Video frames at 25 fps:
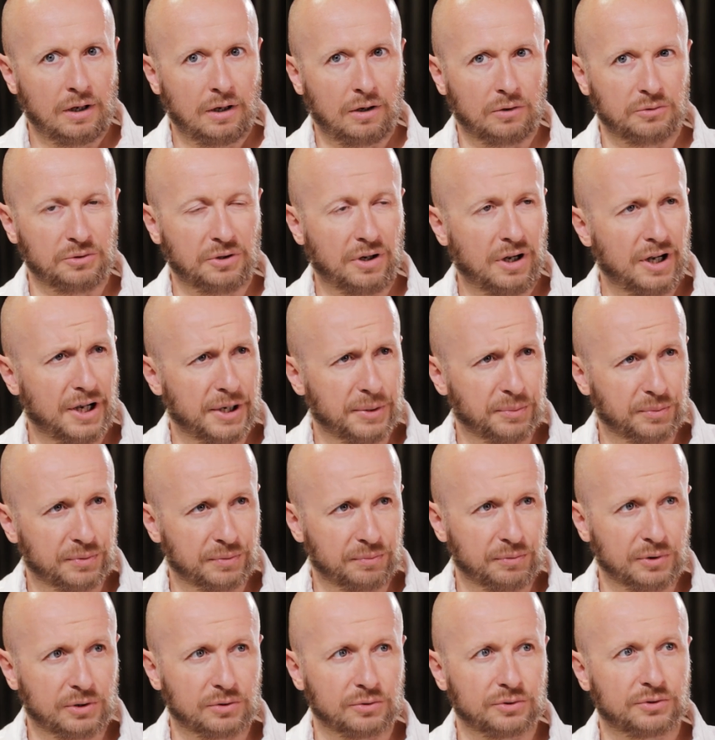on hype,
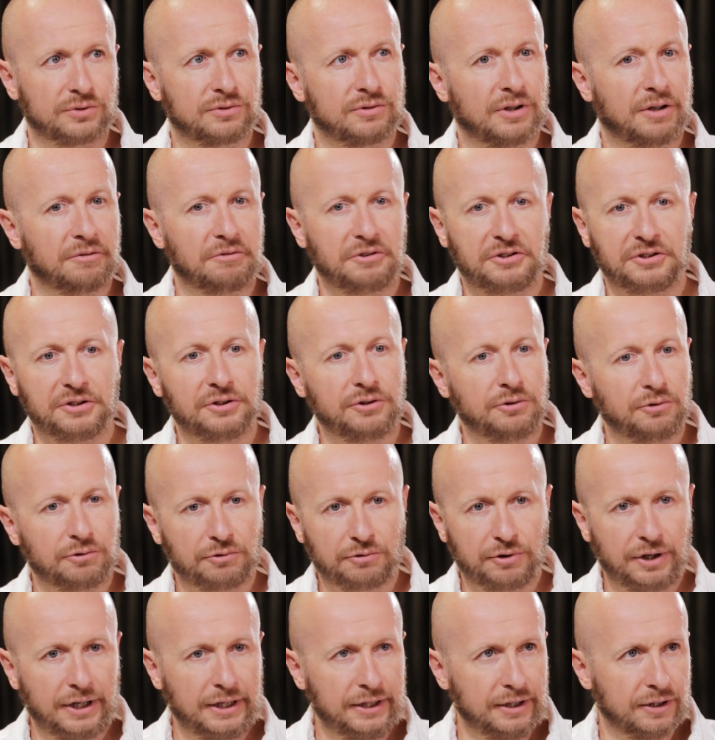because everything
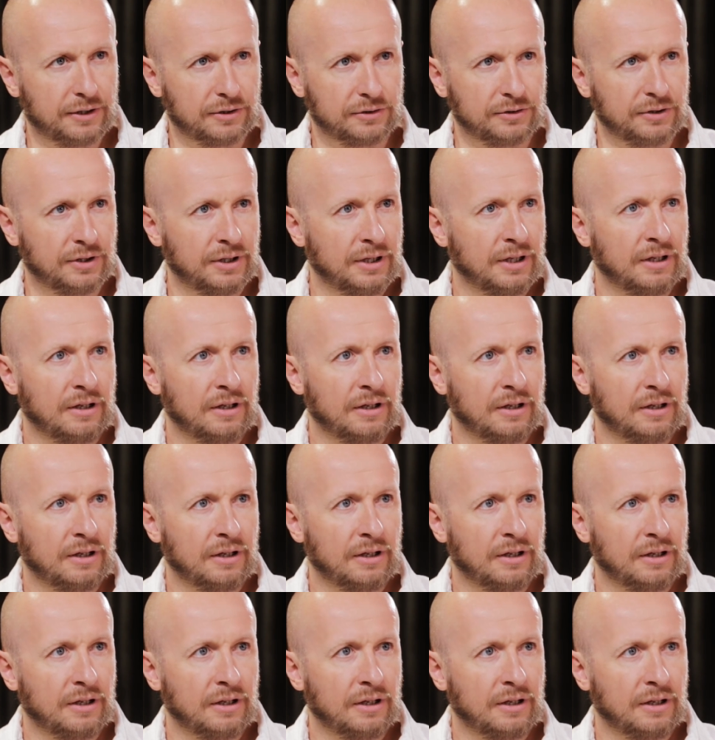Ukrainian